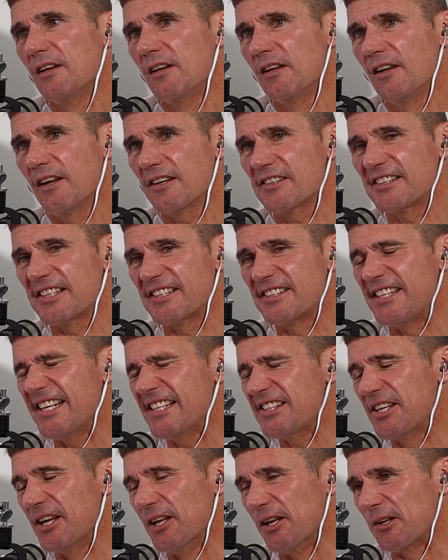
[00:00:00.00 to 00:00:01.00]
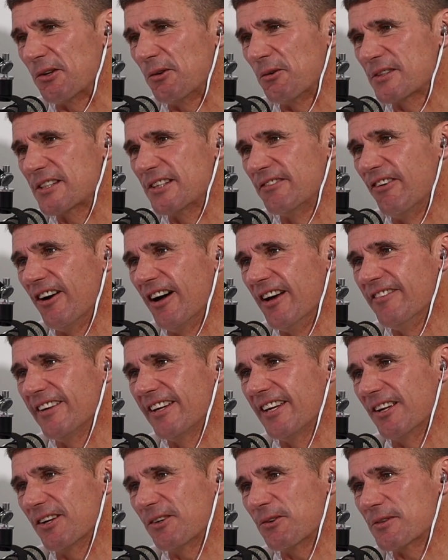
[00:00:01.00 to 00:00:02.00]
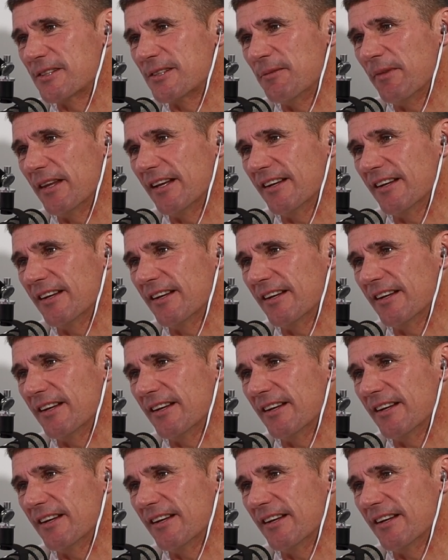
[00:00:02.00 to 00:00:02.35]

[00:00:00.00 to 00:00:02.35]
success guilt or survivor guilt or something?